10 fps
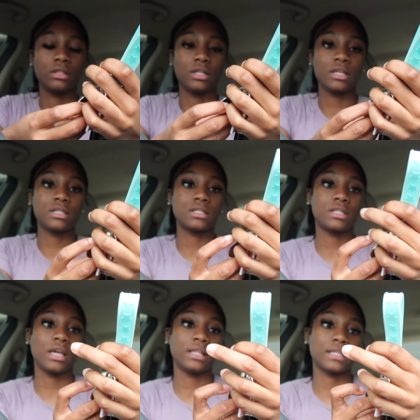this
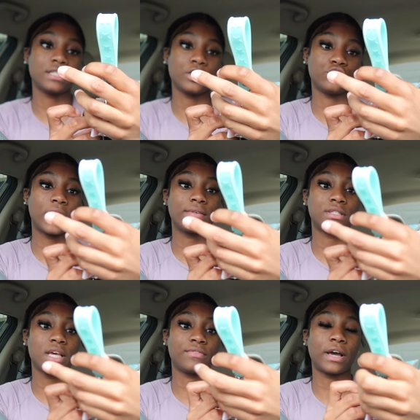thing that says drive
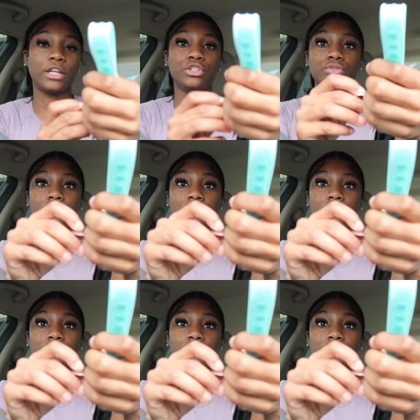safe i need you